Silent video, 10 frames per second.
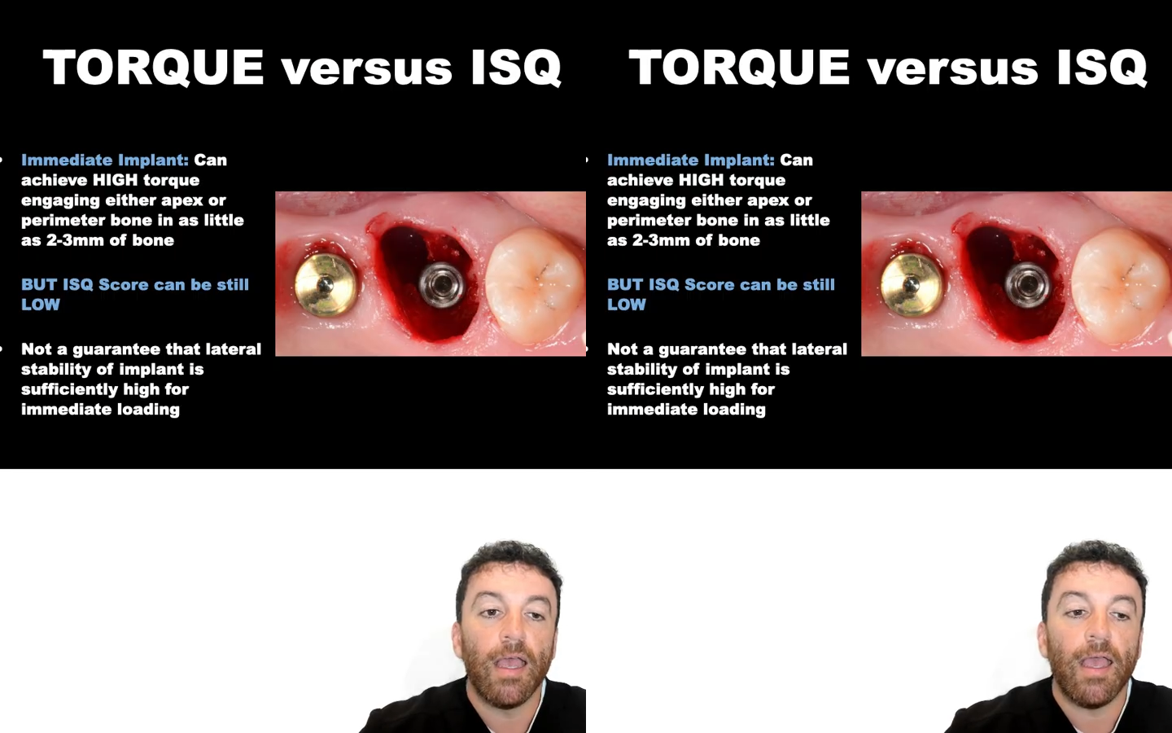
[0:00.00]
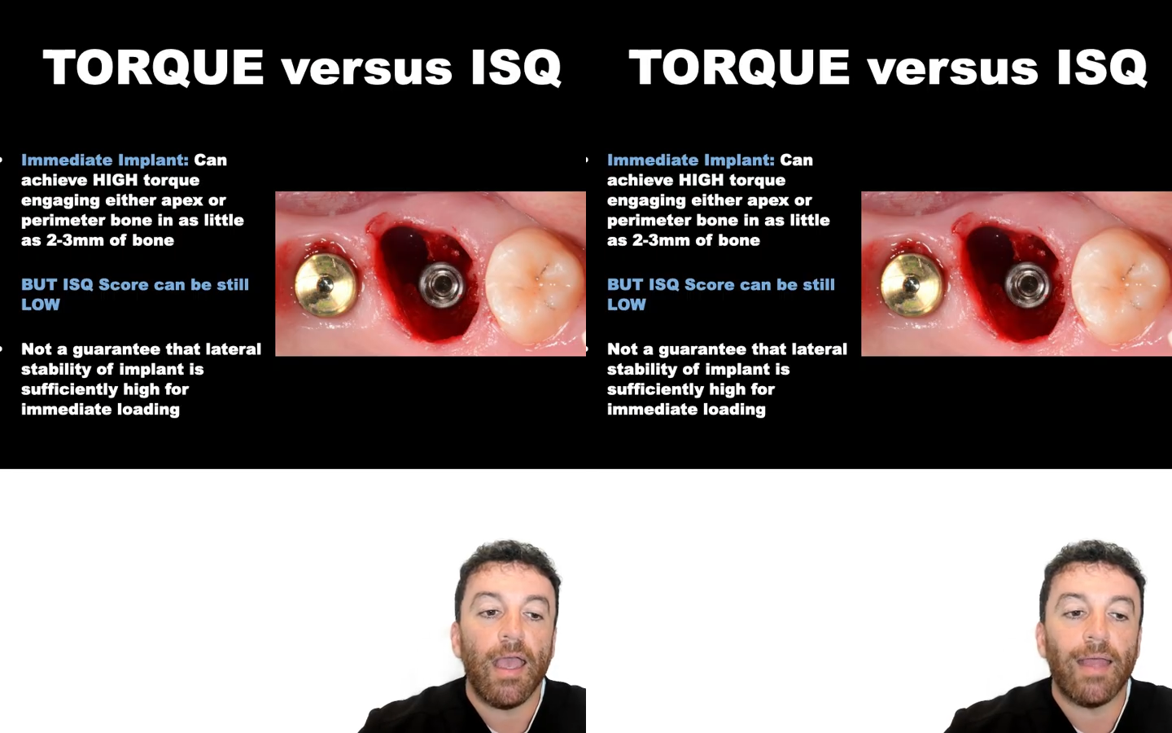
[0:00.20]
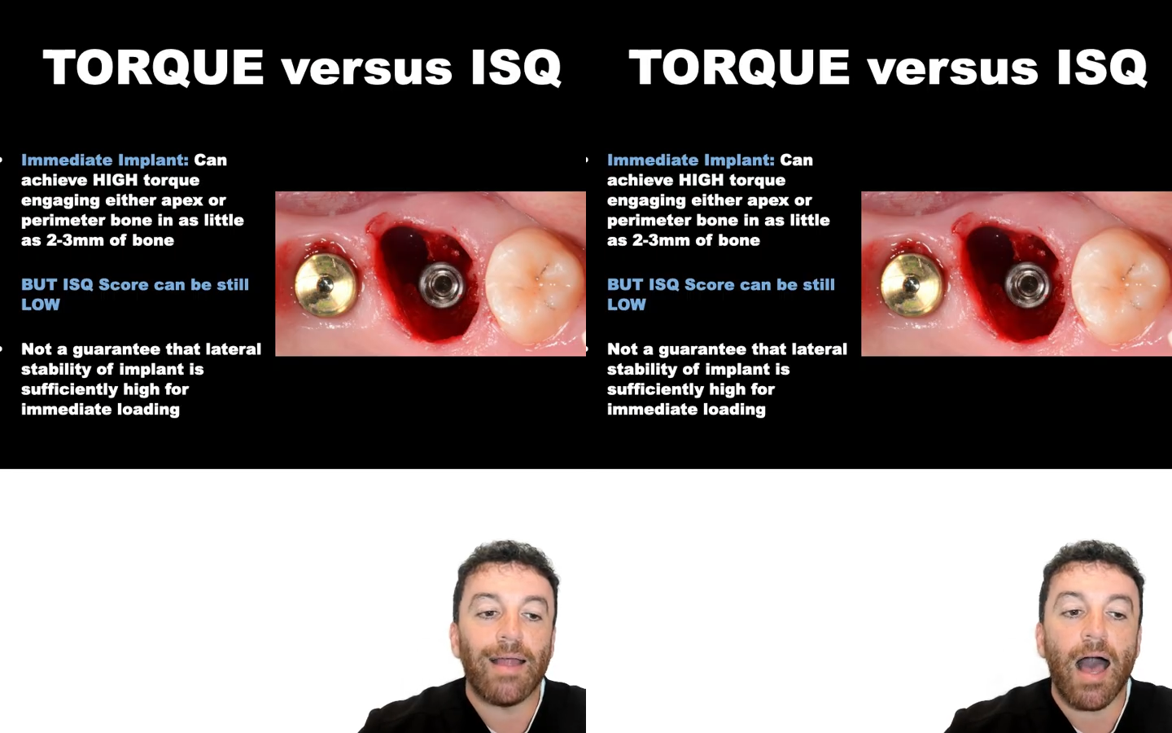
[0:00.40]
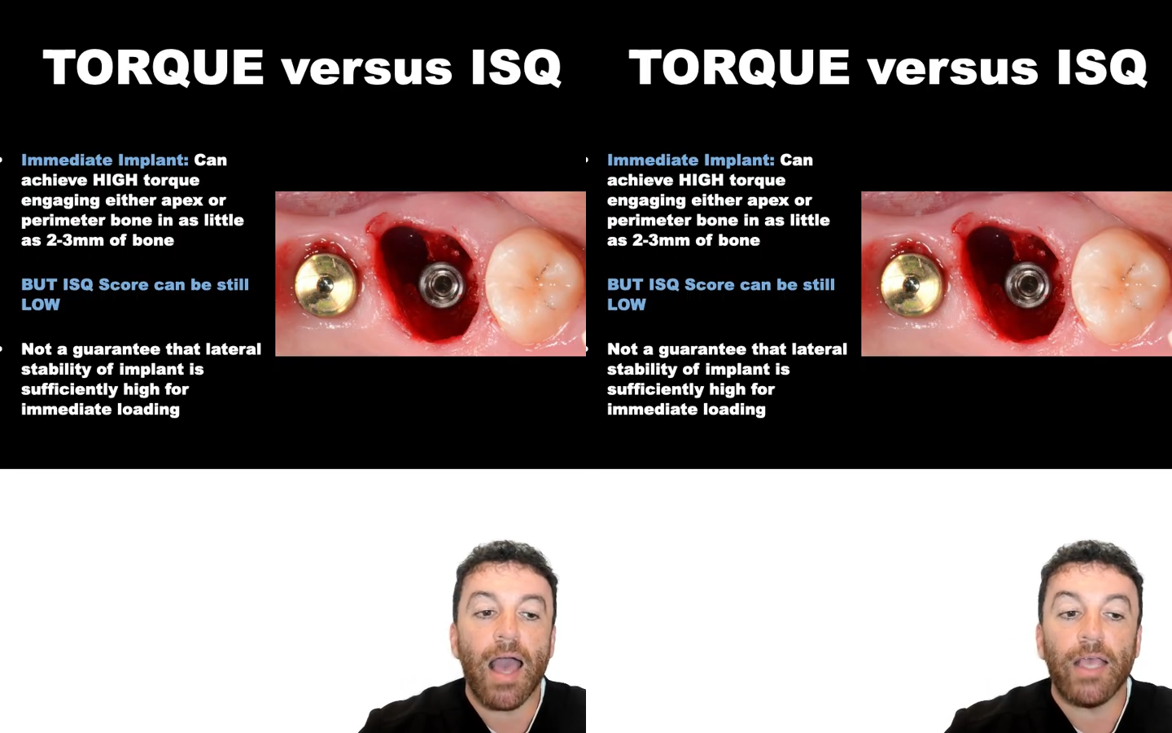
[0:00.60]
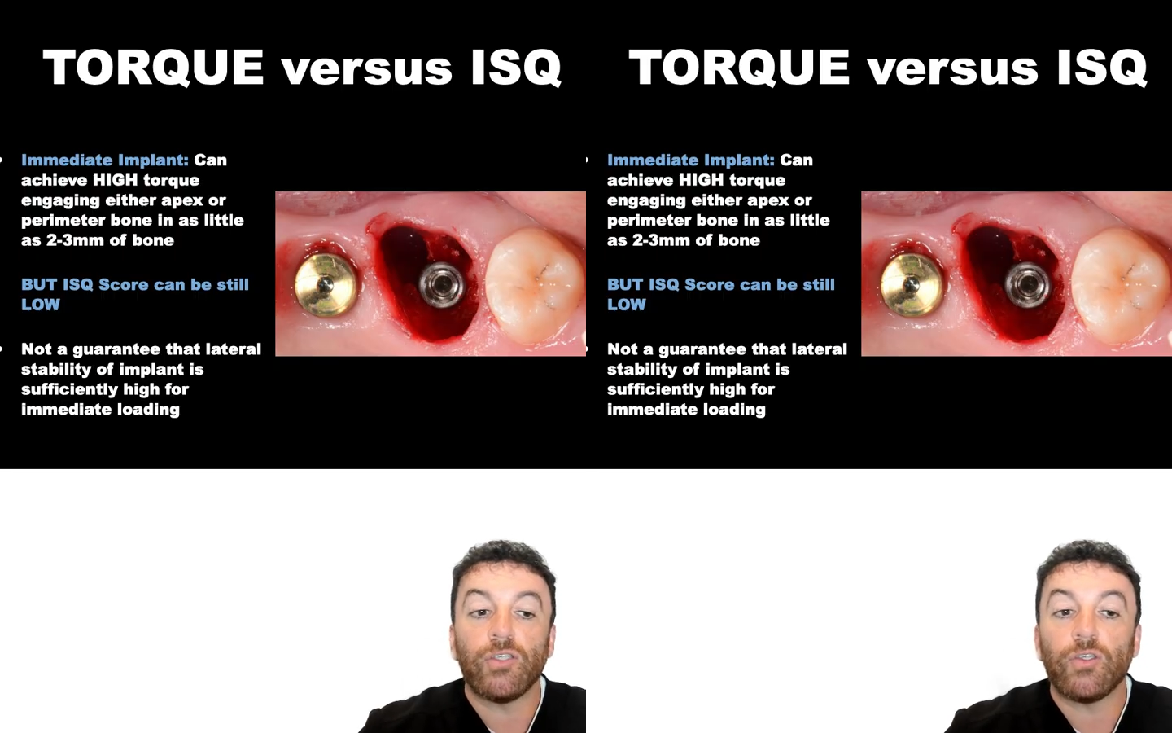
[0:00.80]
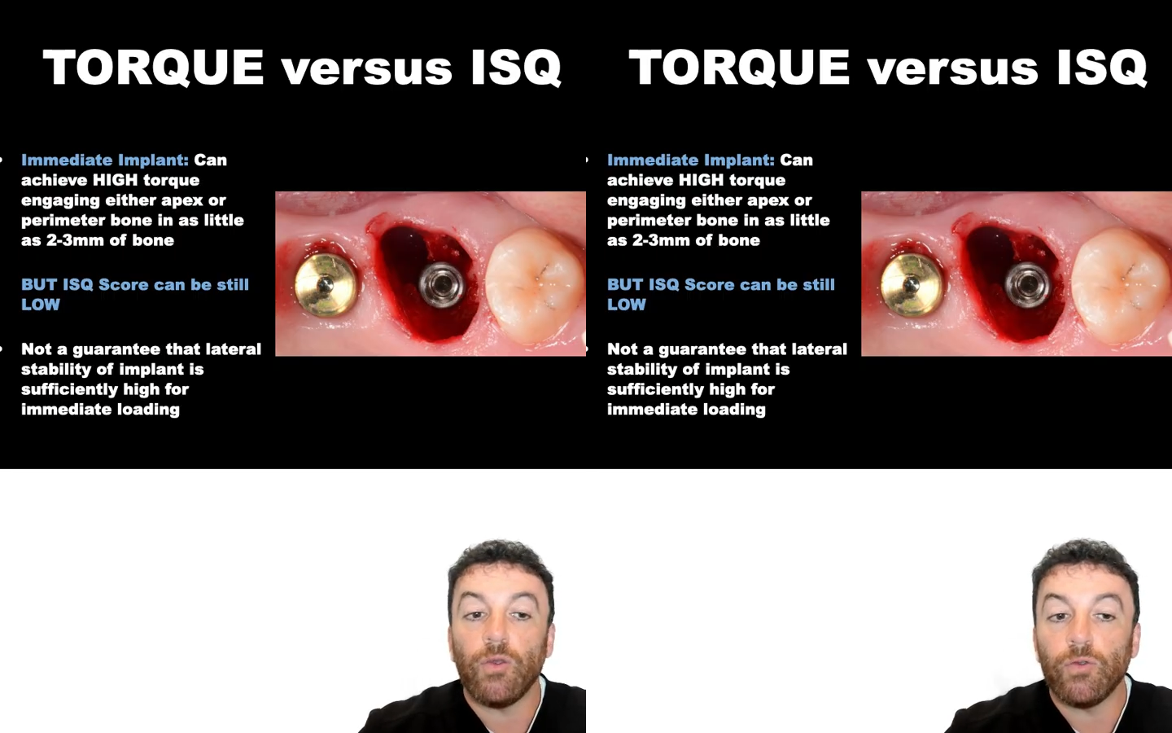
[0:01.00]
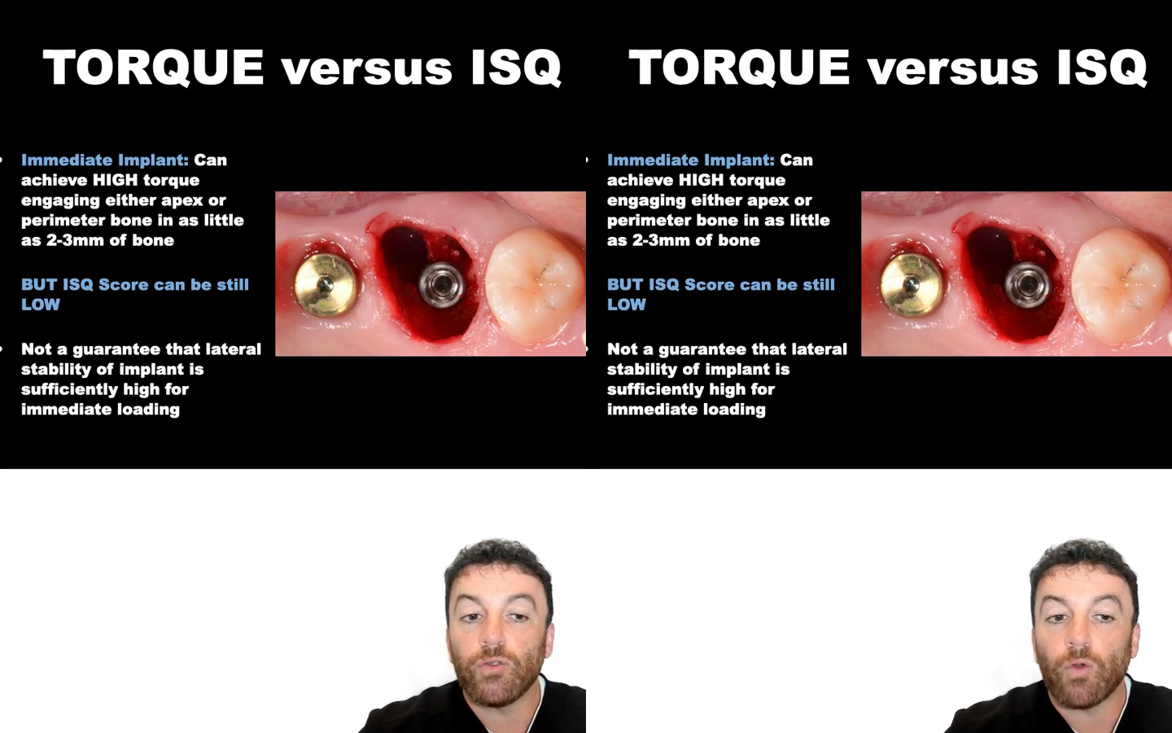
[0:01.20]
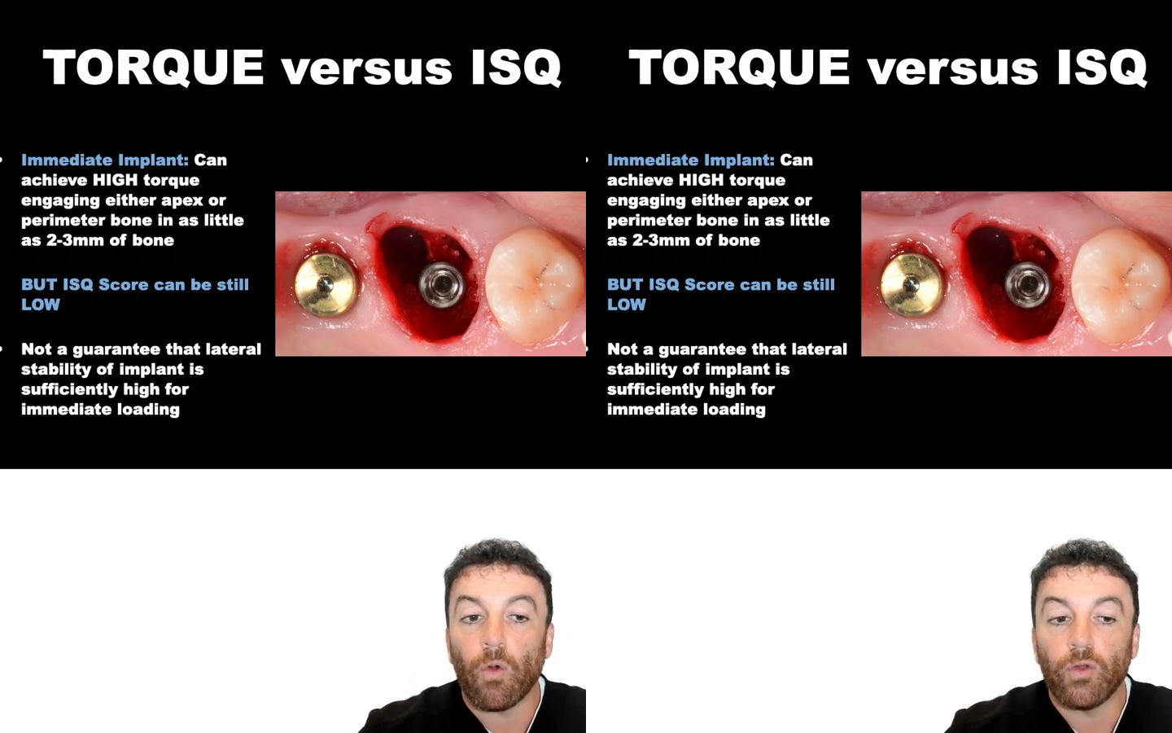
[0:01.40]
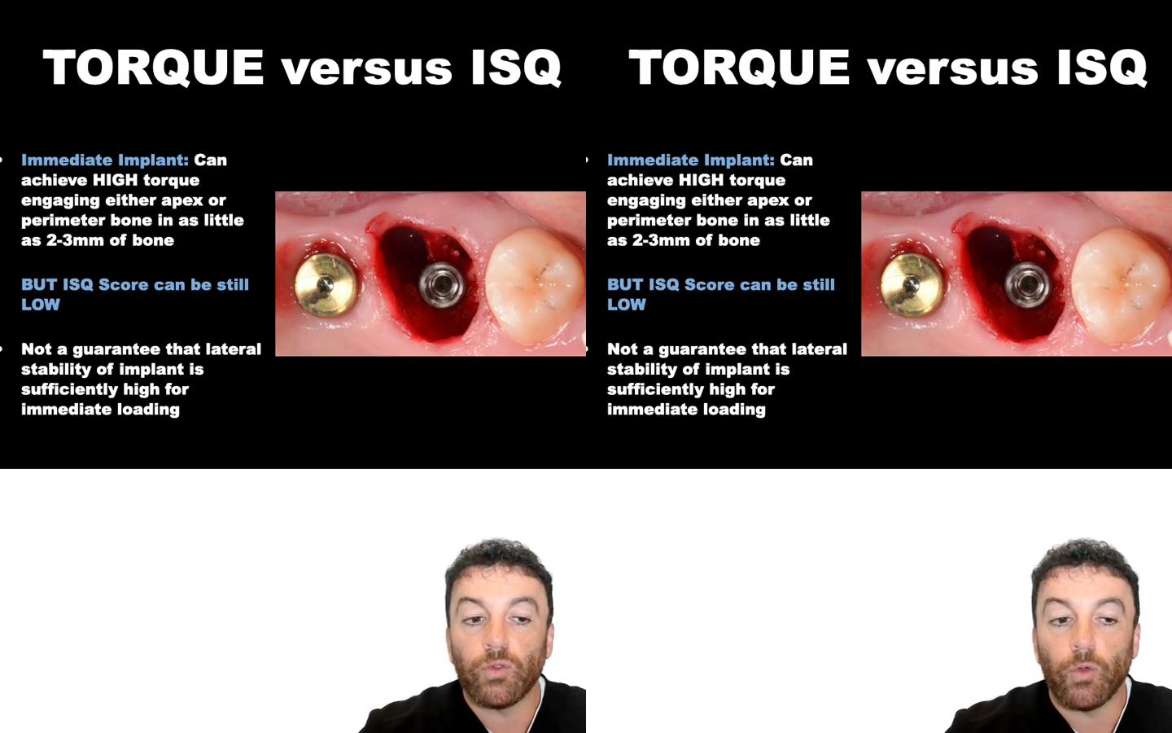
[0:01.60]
and ISQ scores,